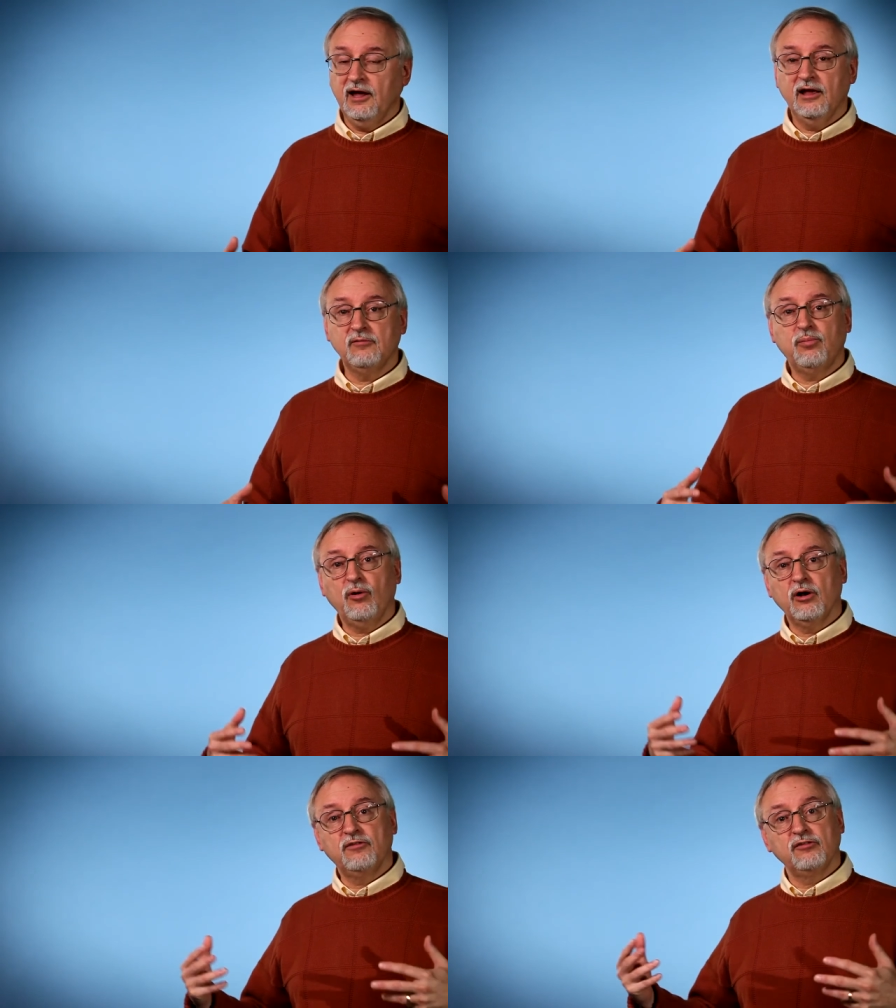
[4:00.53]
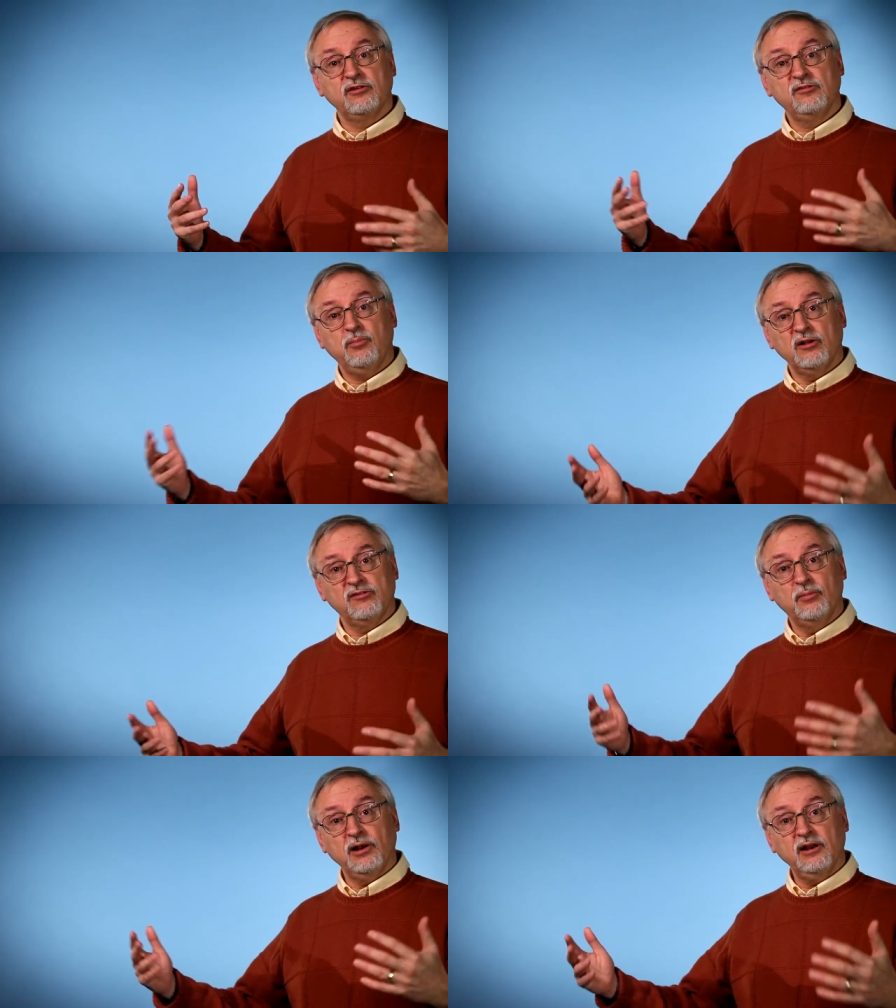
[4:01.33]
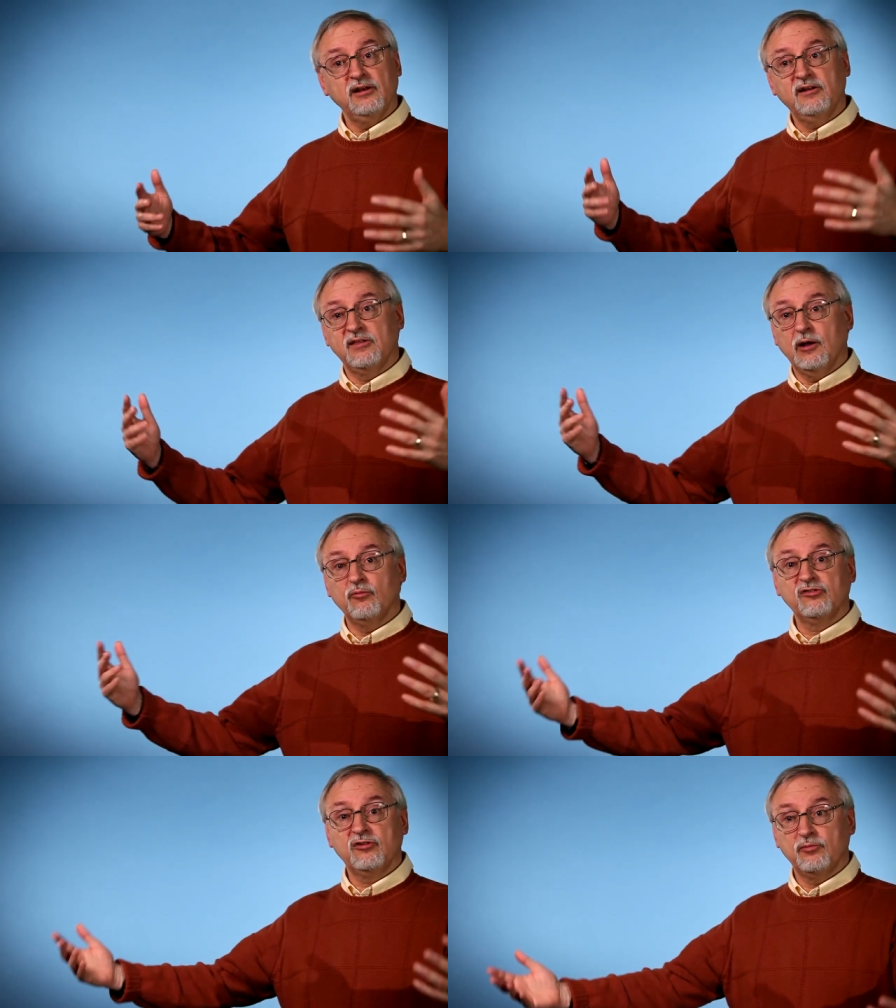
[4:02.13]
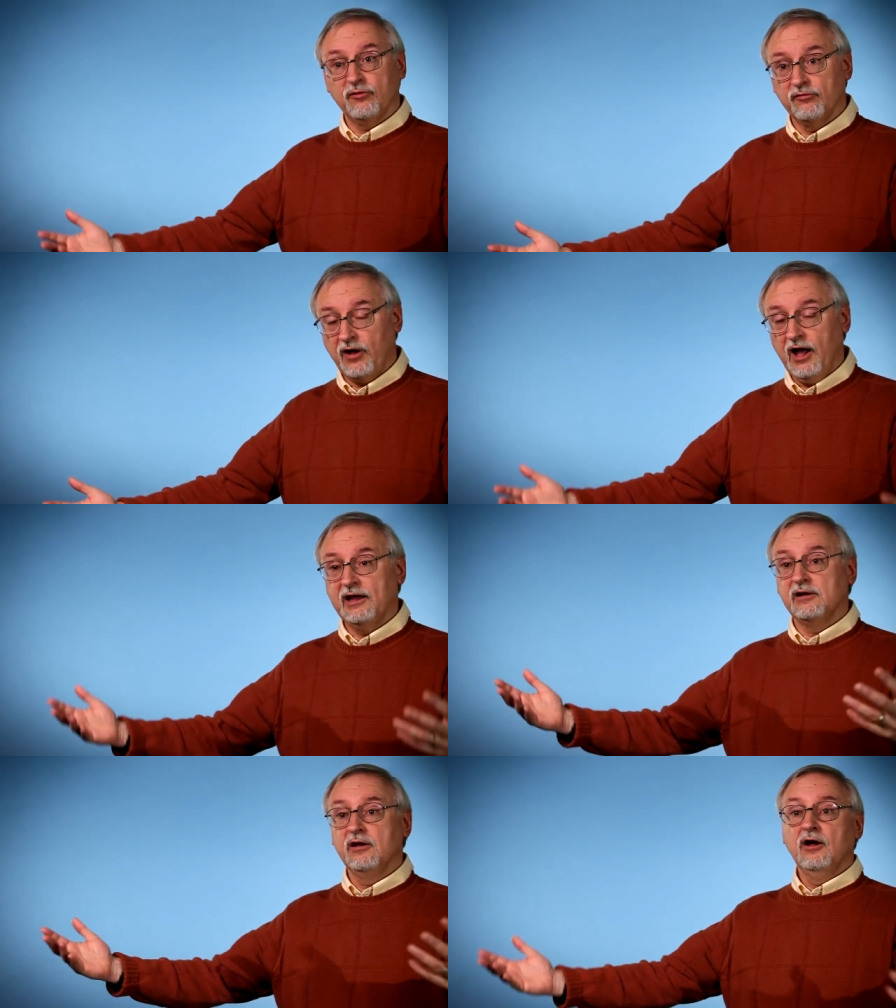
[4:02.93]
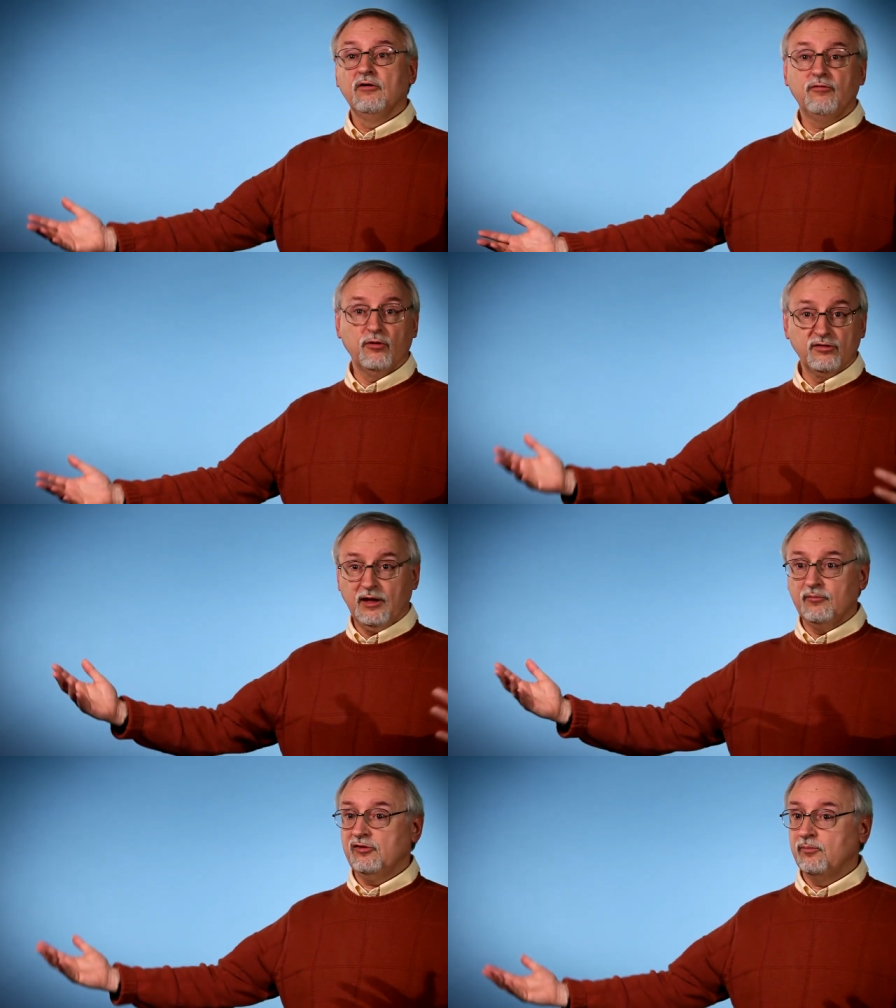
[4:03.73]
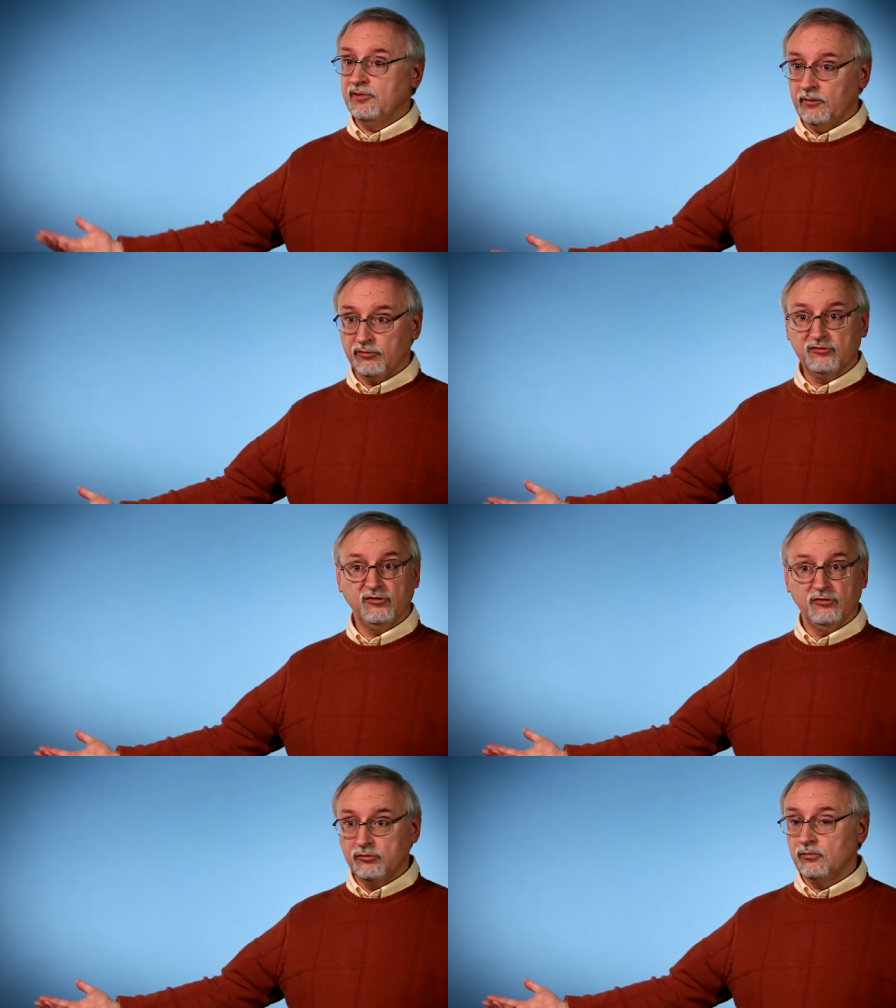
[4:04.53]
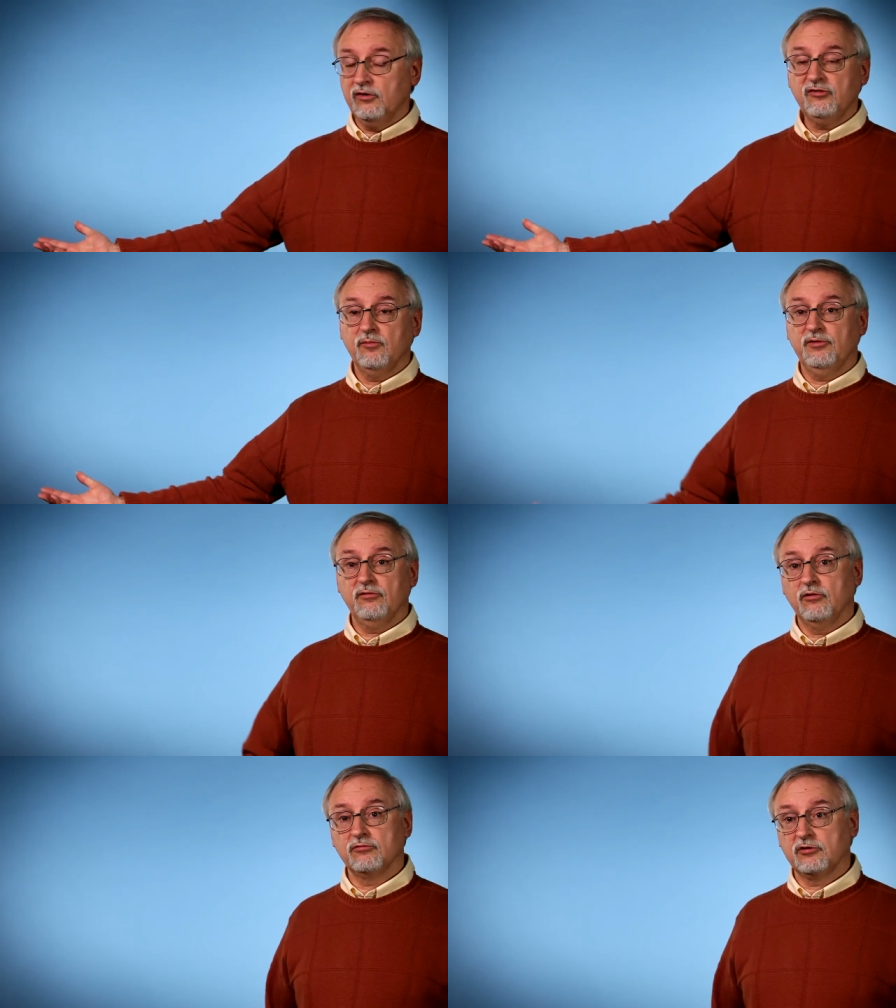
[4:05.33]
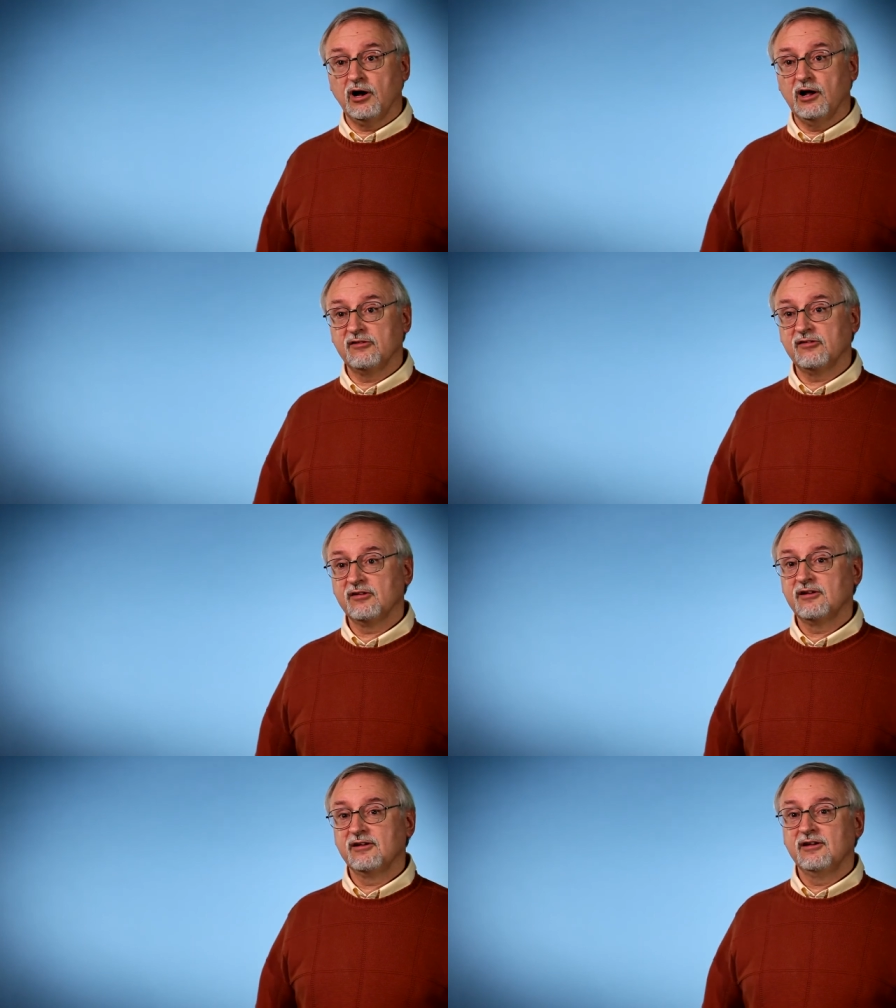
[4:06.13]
And part of his responsibility to them was to provide for them to be able to worship their own gods.